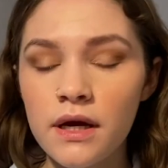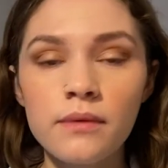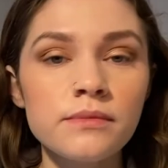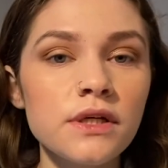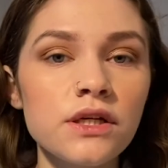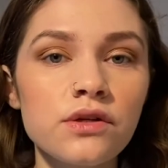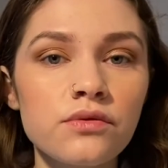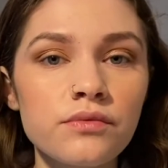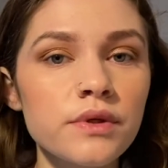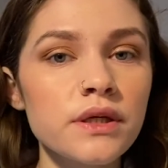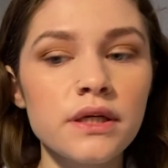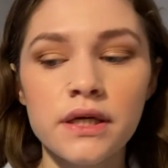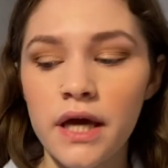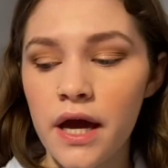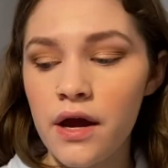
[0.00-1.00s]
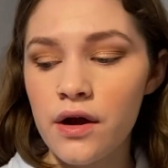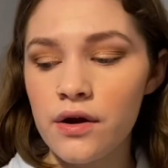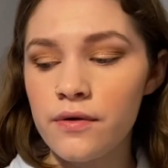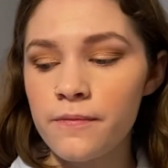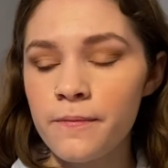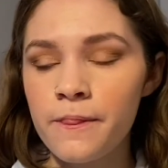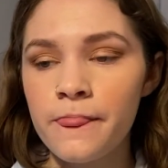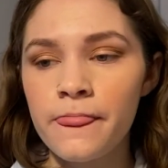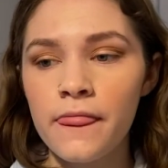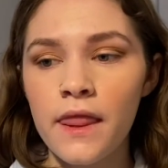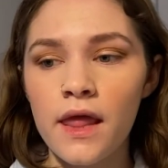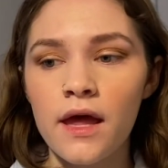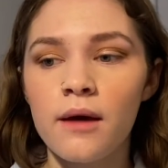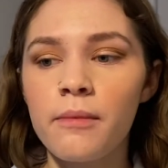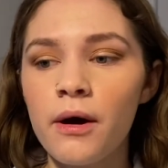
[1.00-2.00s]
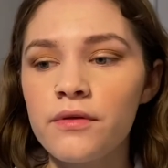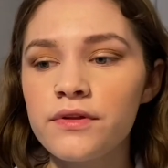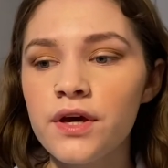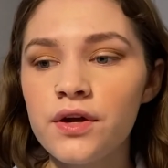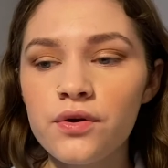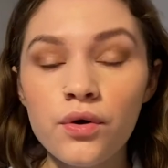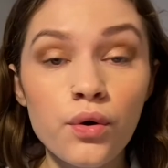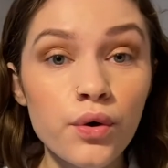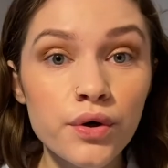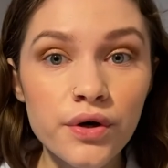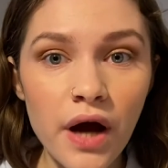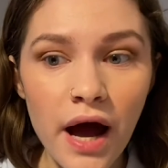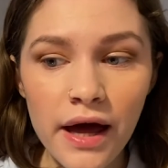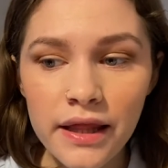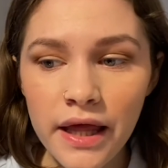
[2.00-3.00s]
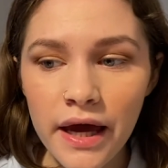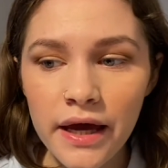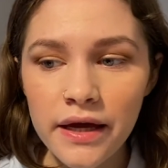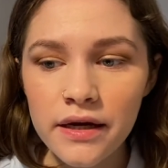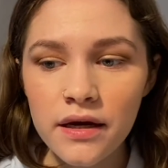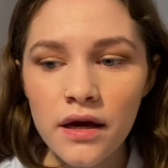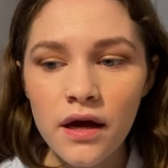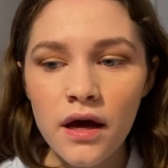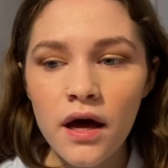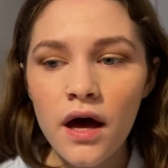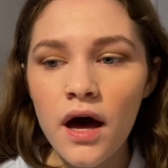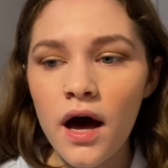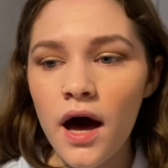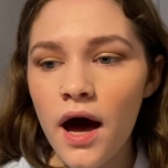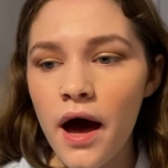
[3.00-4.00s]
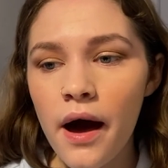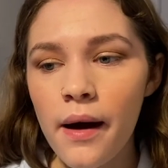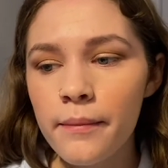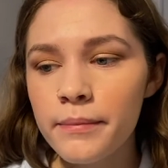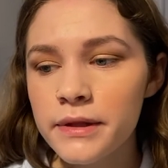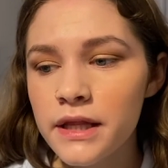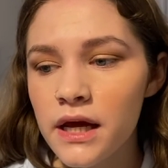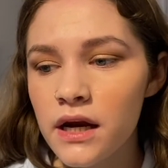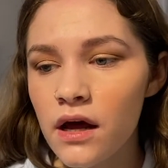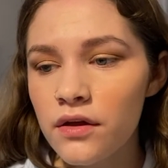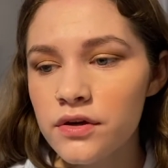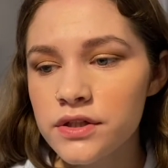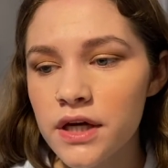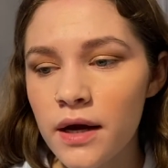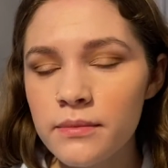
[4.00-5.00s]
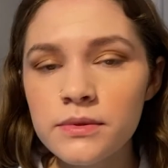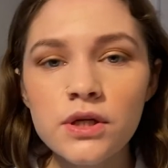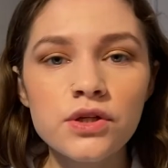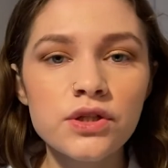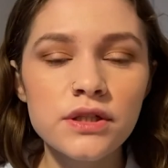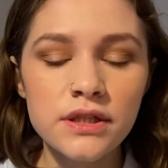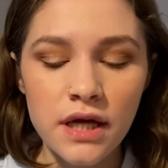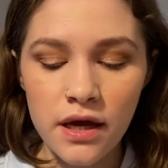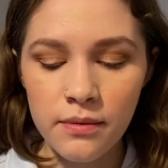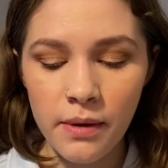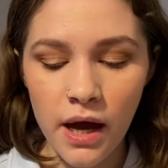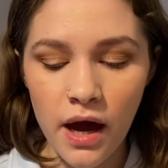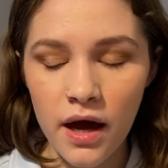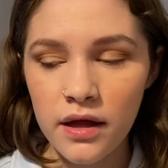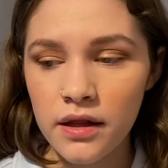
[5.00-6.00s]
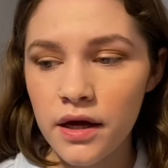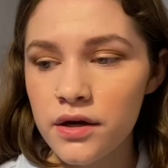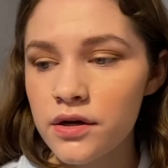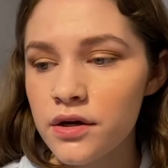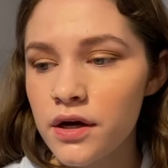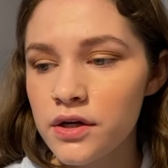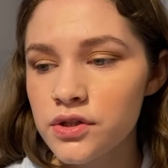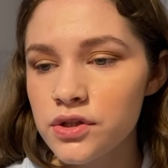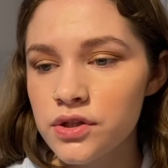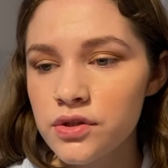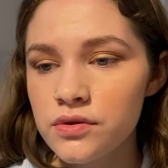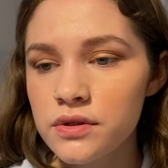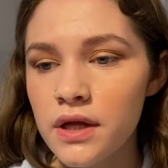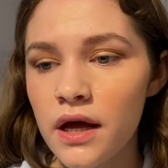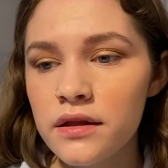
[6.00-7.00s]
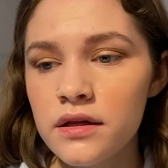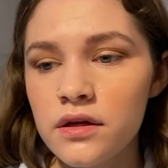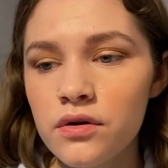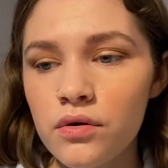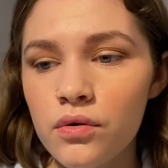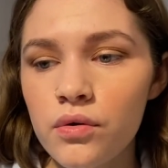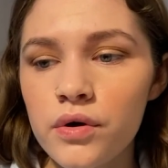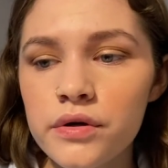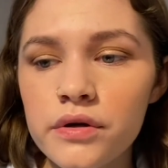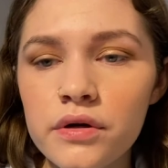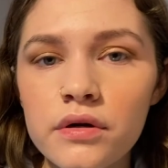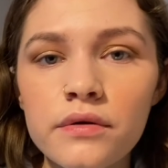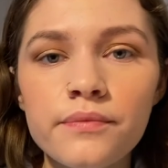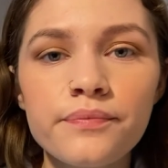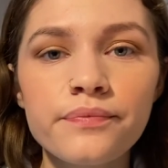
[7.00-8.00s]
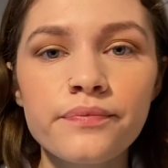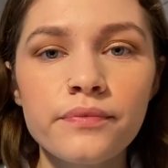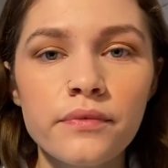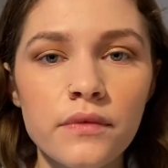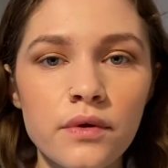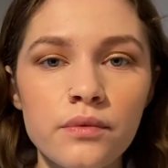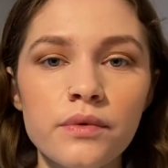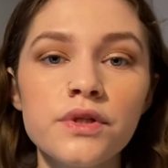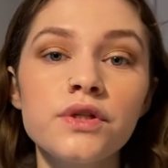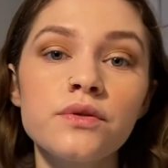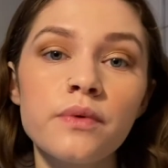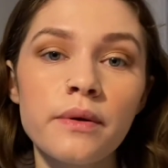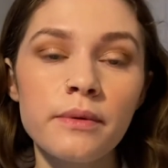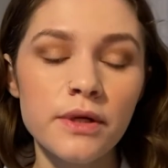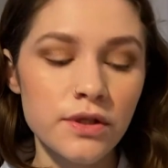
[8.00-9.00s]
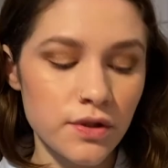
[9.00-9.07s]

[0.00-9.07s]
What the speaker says: I don't really care about the inner corner highlight. But then other times I'll just take my highlighter and just use that in the inner corner, which is what I'm gonna do